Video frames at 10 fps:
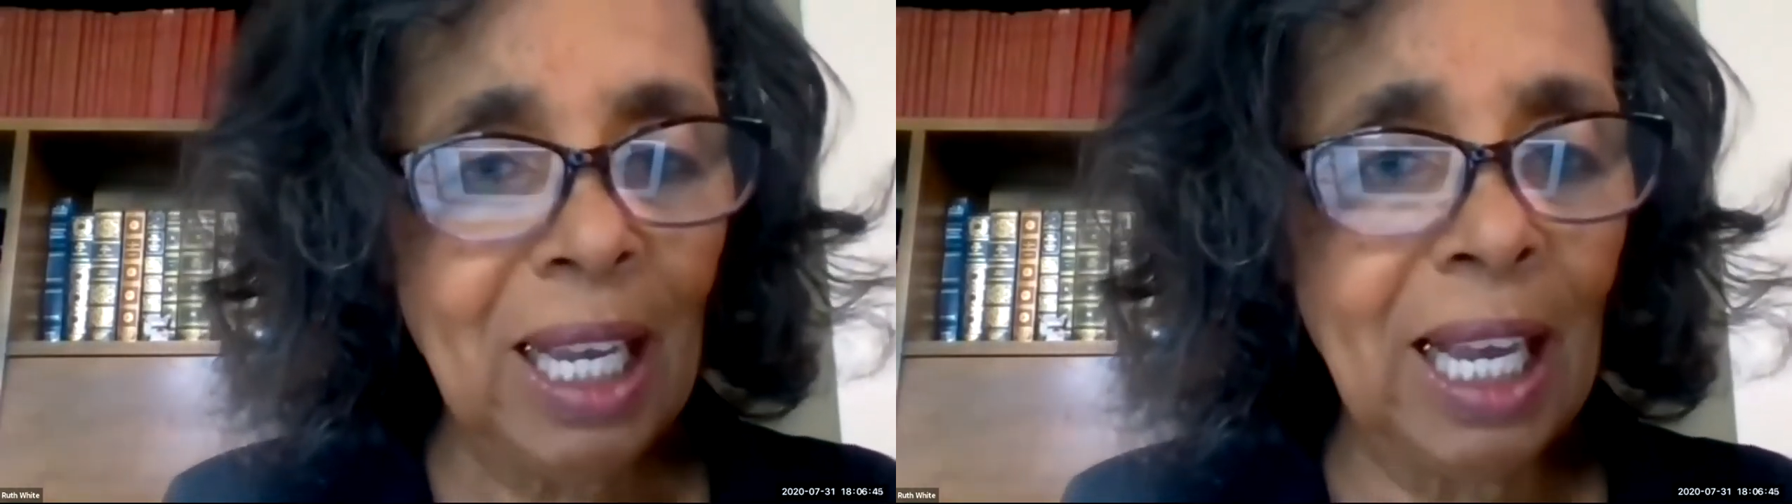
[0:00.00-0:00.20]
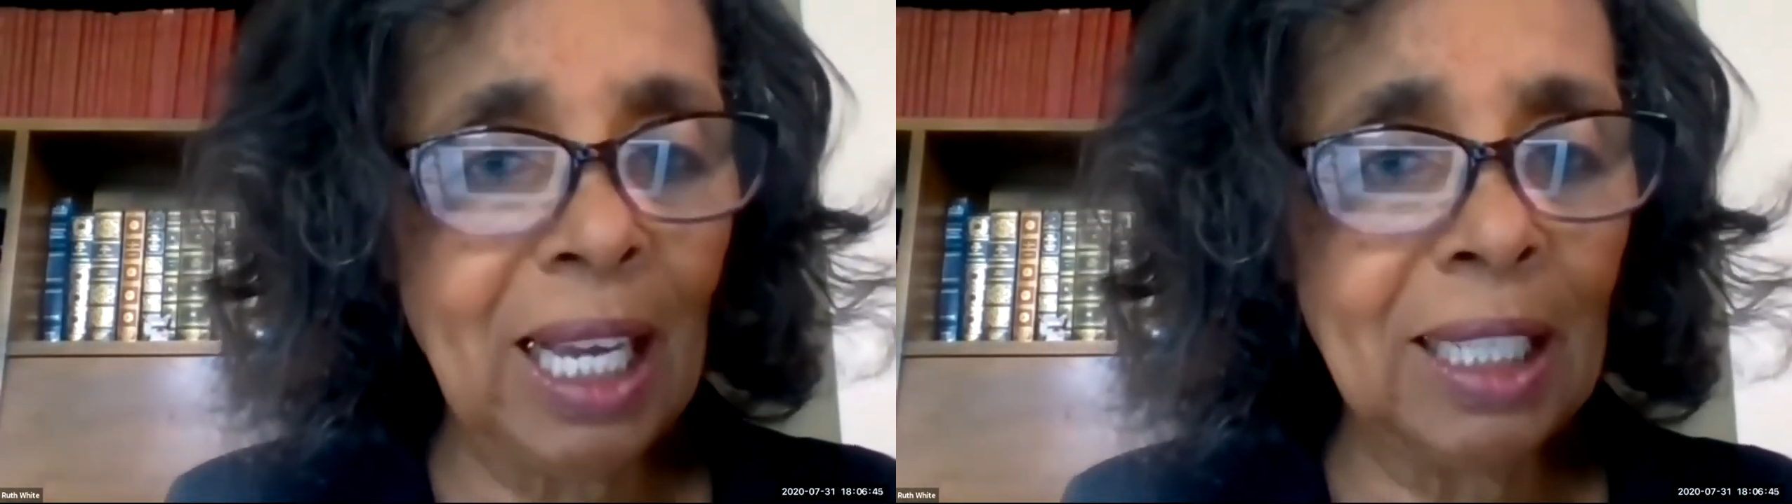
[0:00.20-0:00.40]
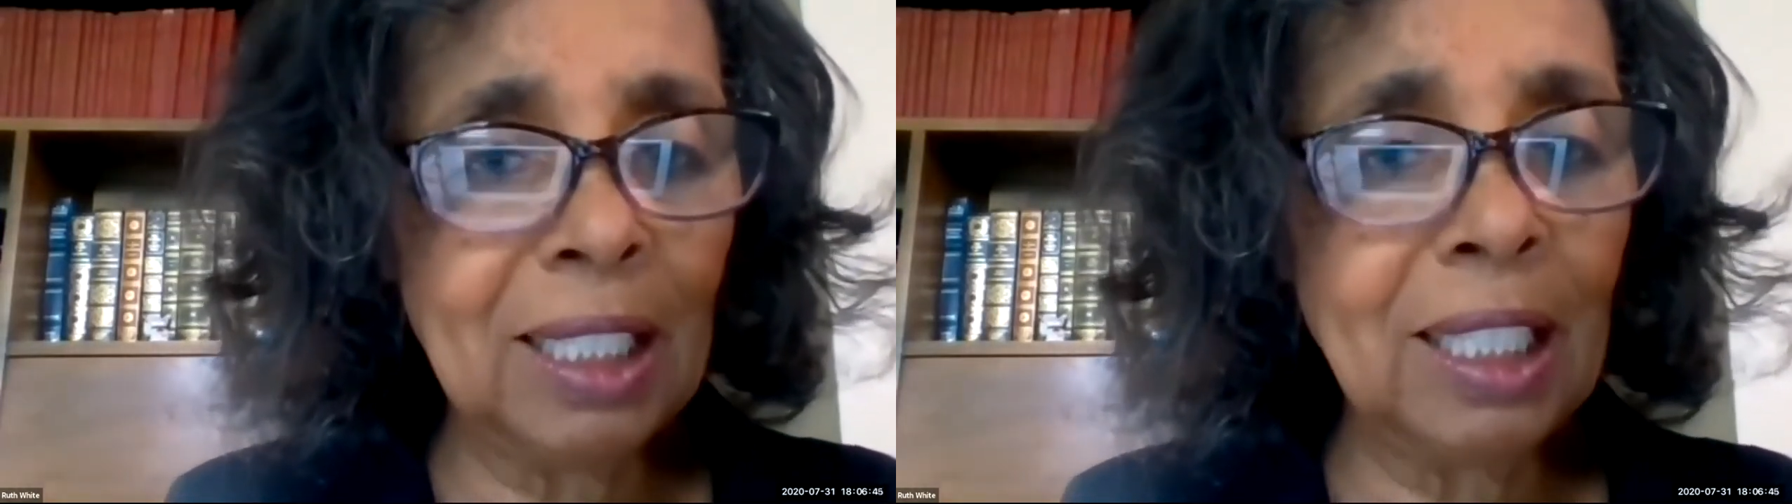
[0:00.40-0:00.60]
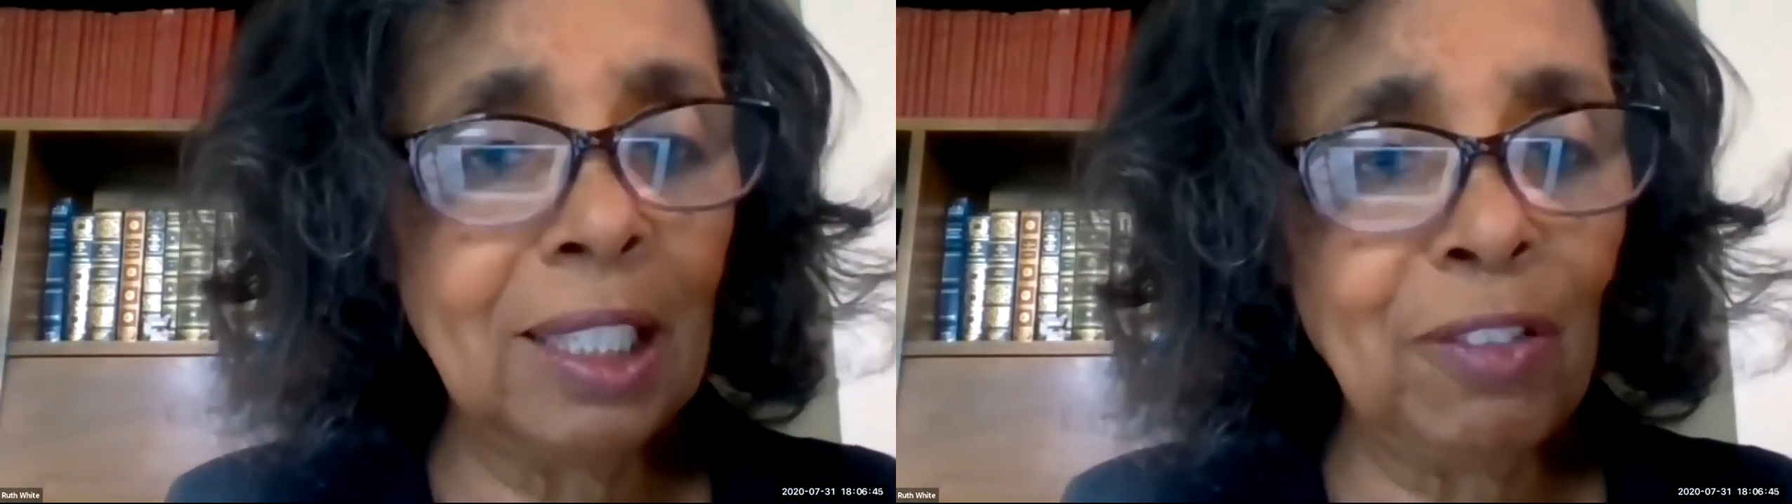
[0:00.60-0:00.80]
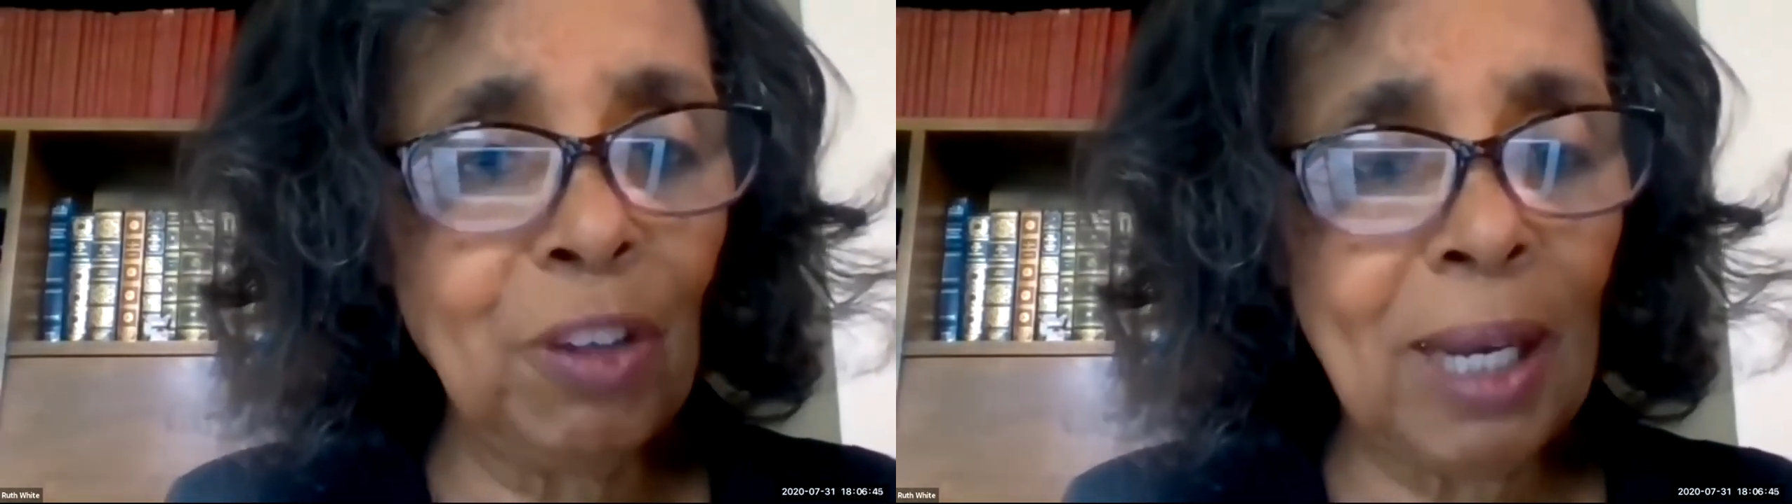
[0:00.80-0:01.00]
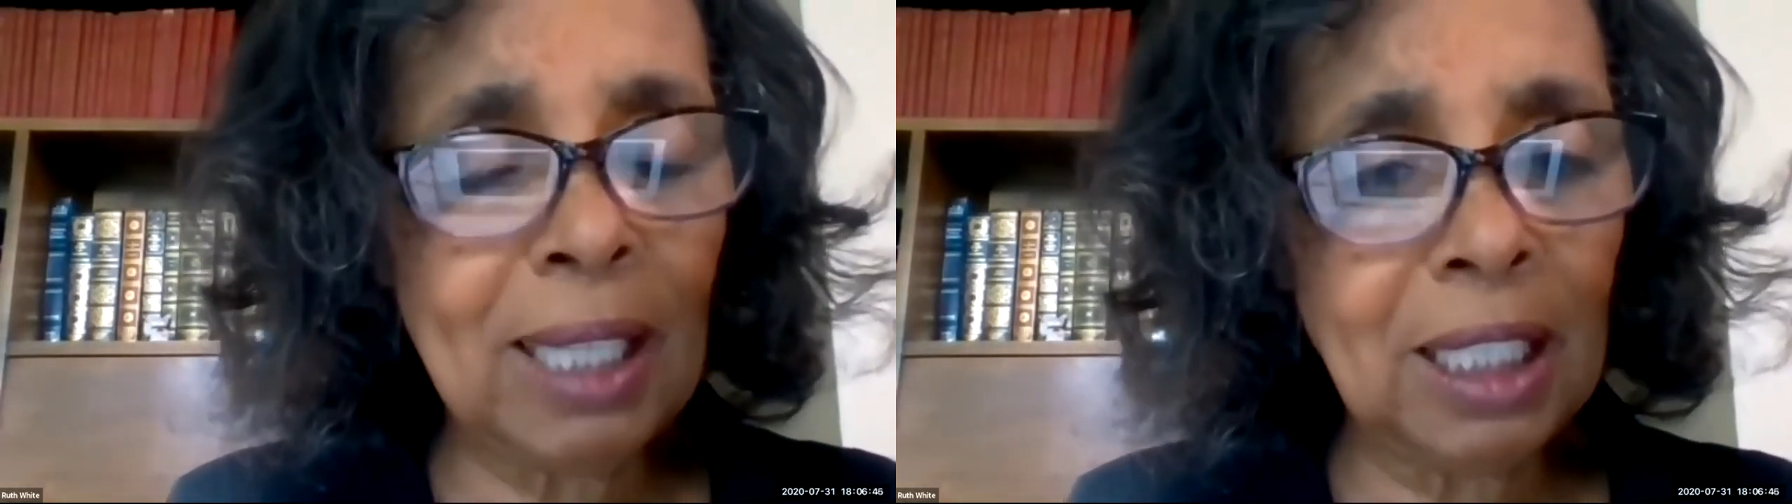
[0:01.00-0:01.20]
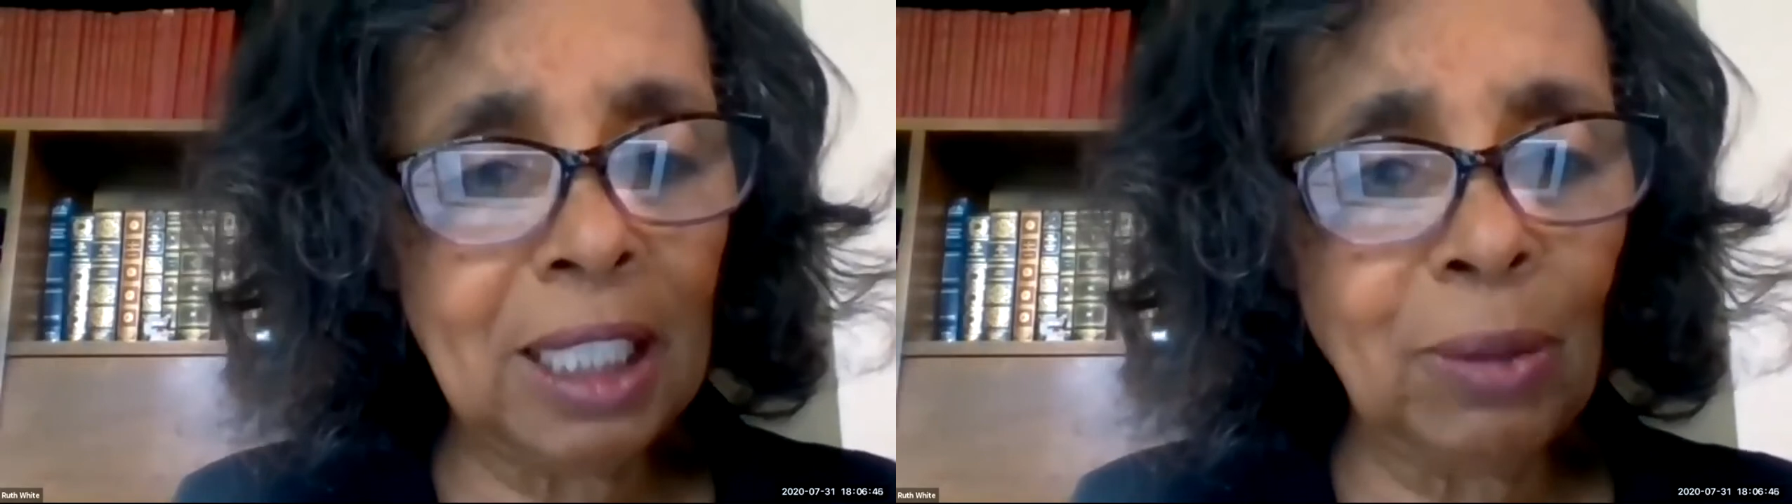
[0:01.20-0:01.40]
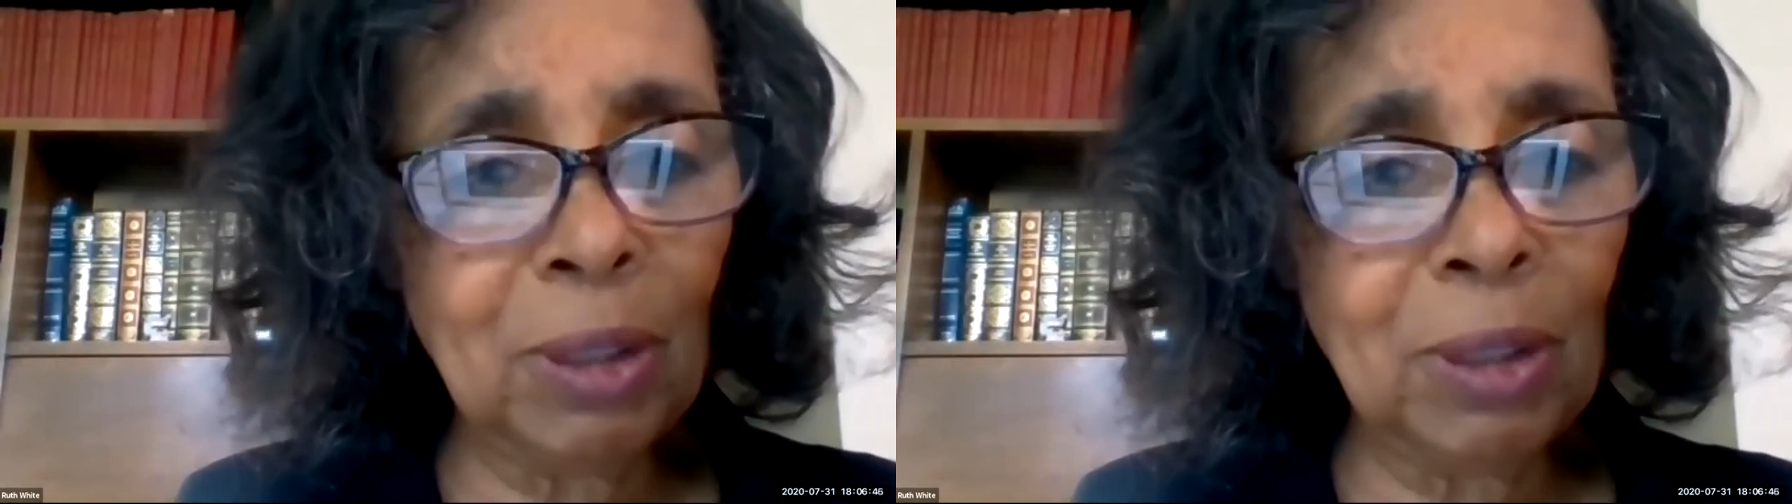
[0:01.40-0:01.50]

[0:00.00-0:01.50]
And if you ask any